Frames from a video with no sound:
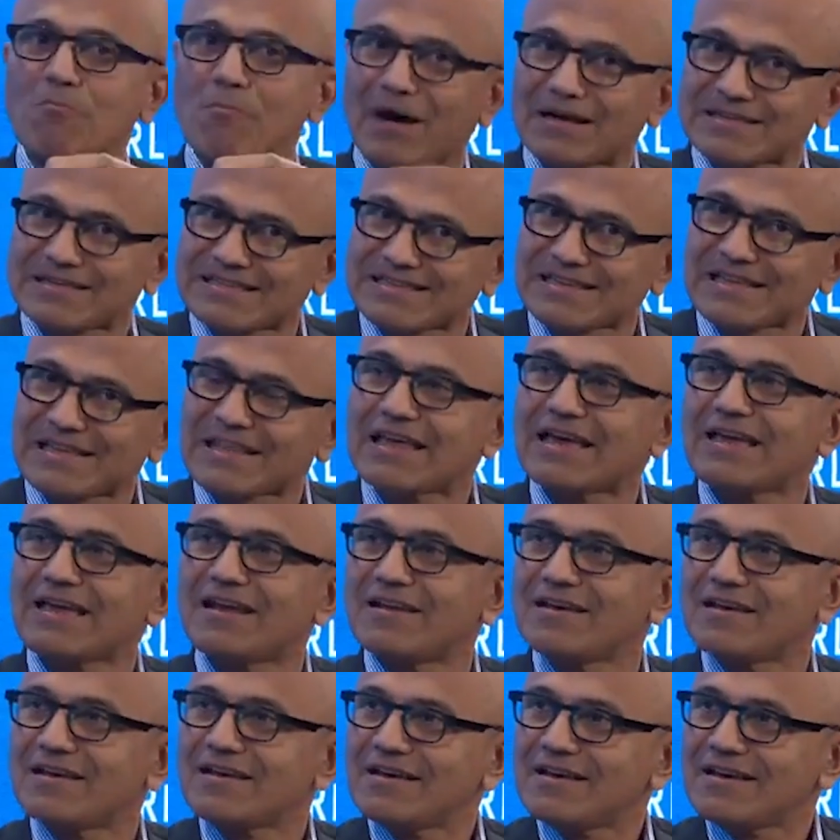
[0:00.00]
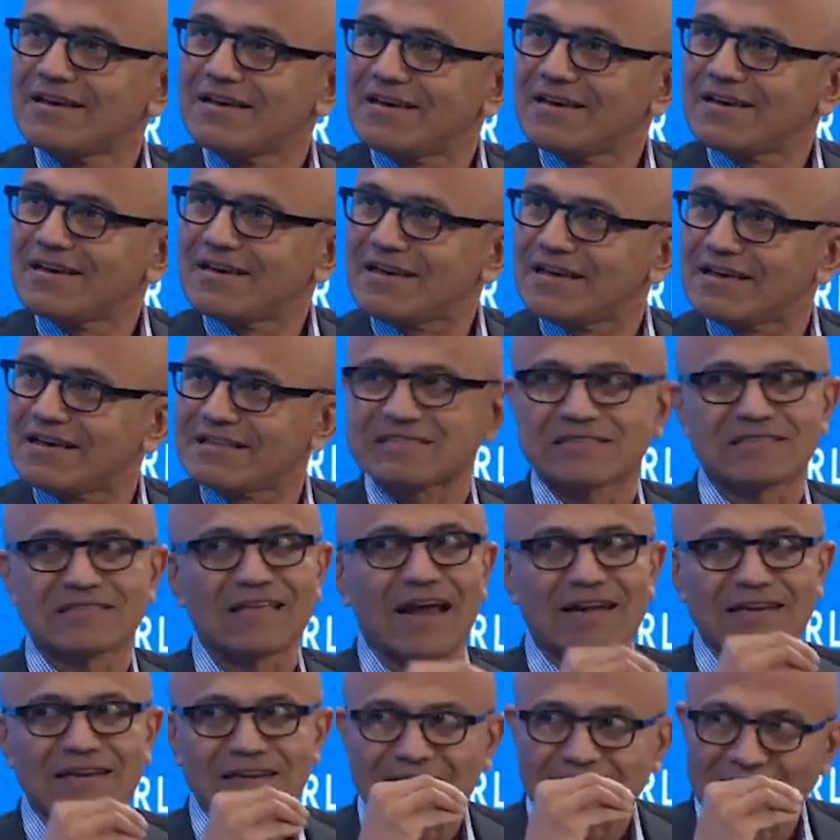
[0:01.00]
muscle in? It's
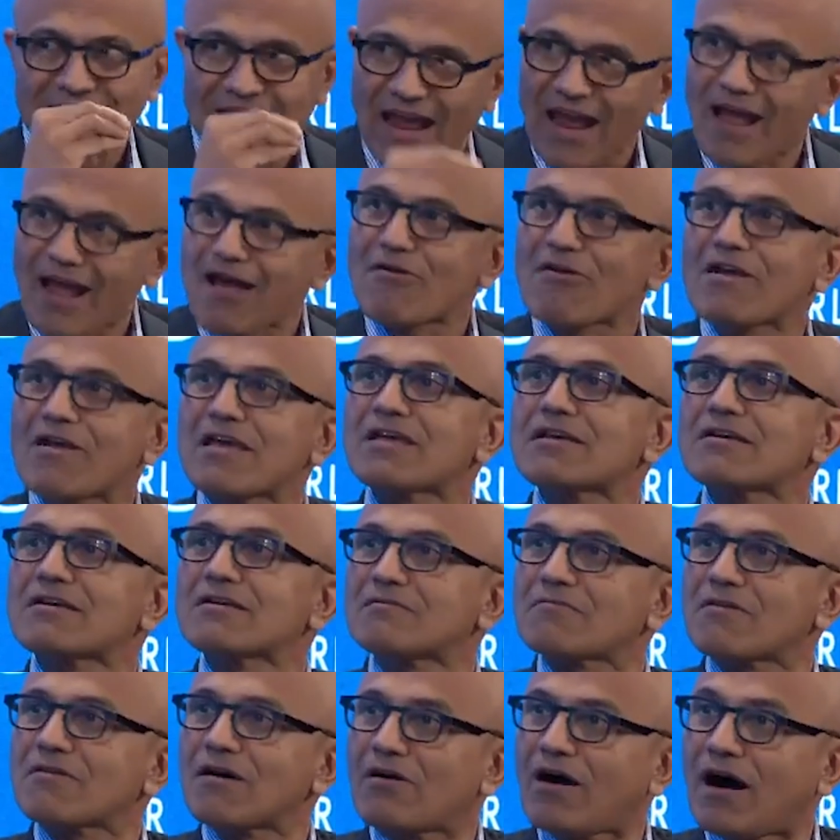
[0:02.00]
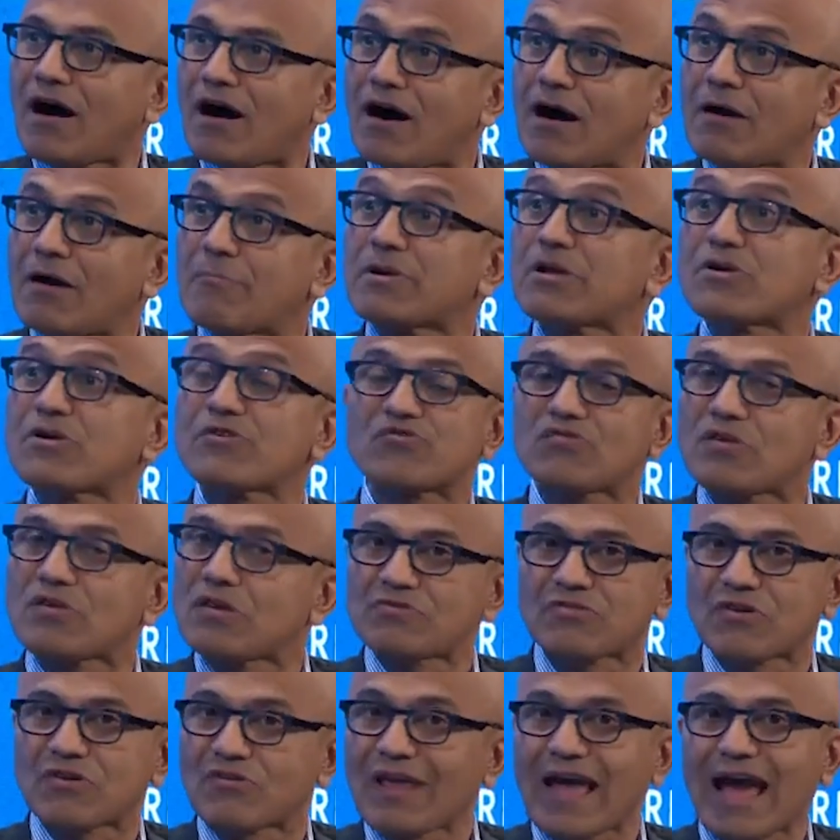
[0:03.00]
that caring, uh, because
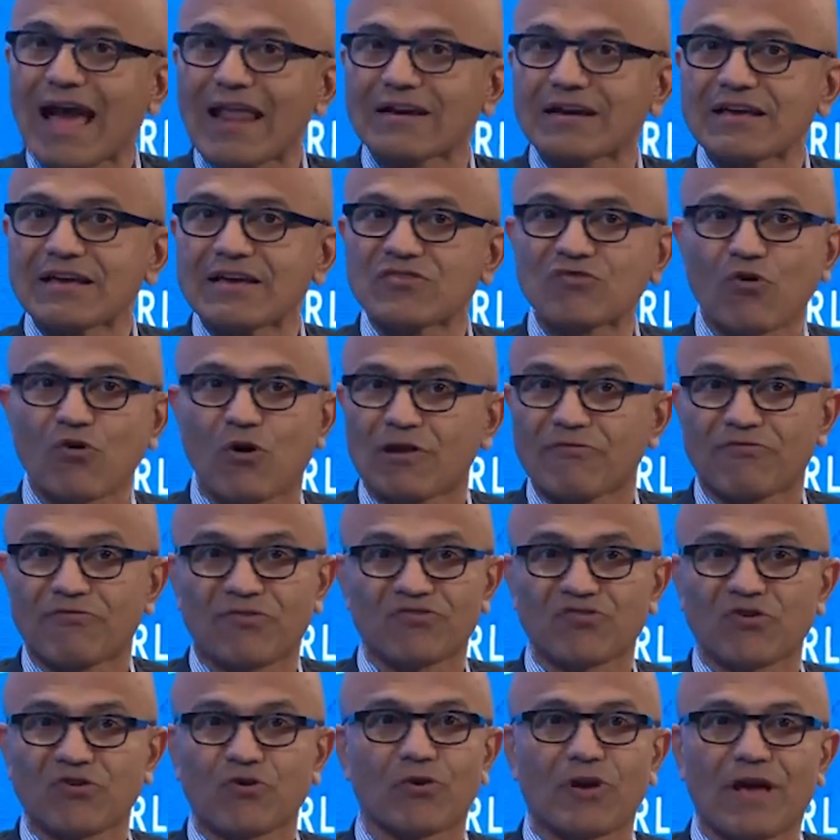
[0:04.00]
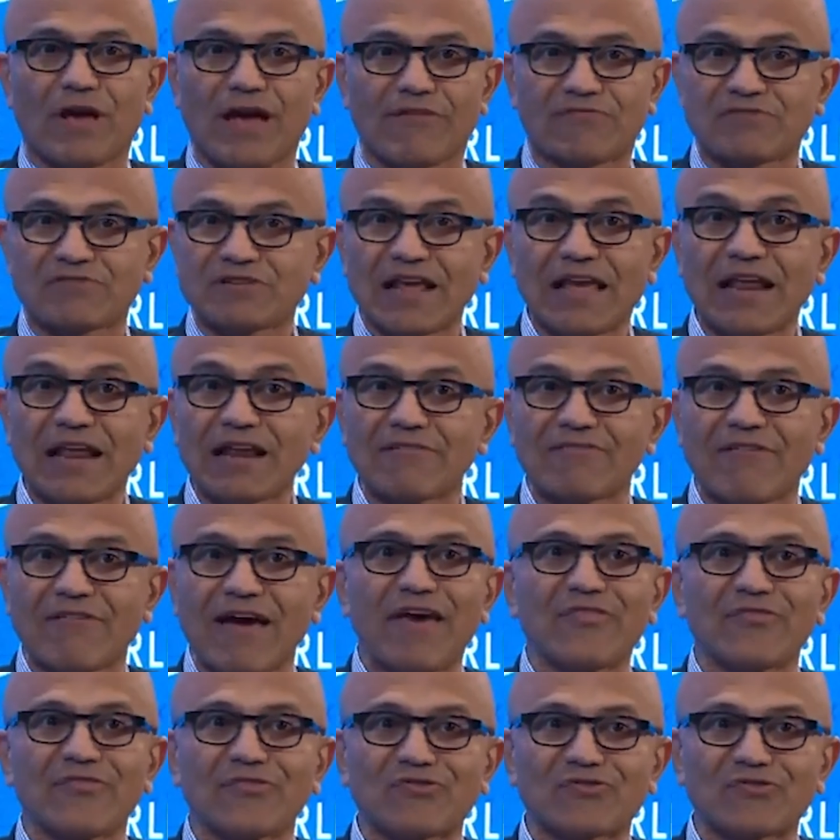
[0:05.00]
the reality is all of us are going to have tail
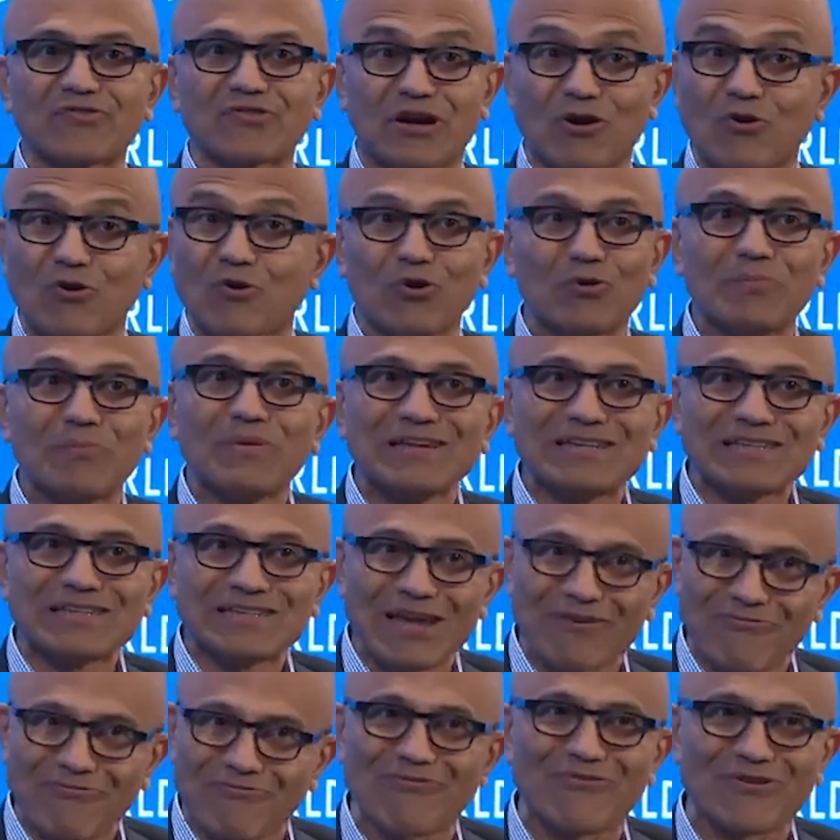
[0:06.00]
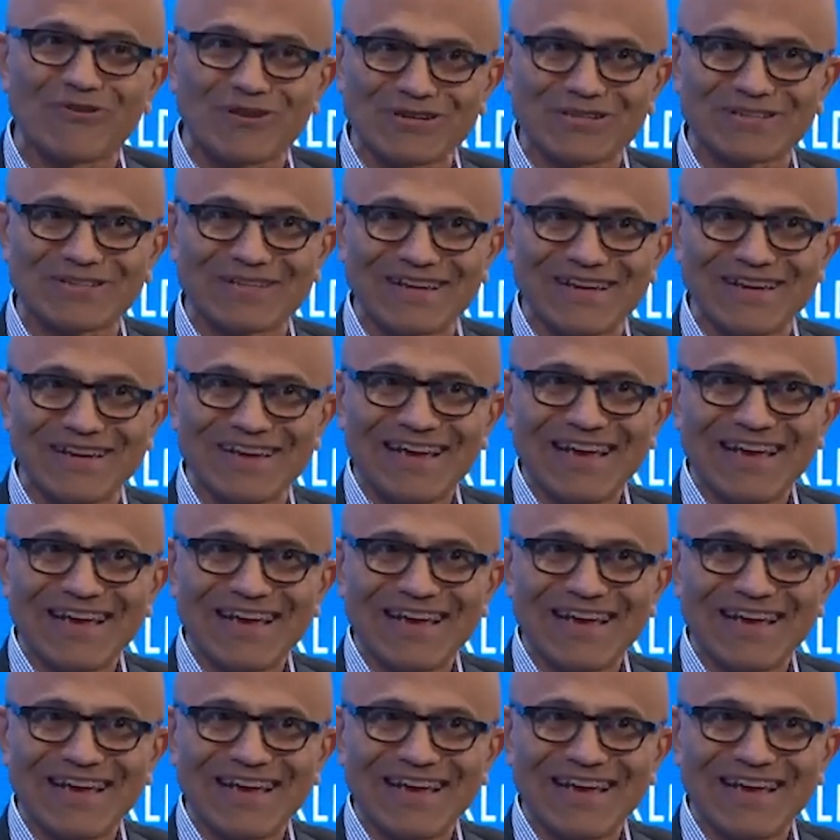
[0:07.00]
events that are going to be different.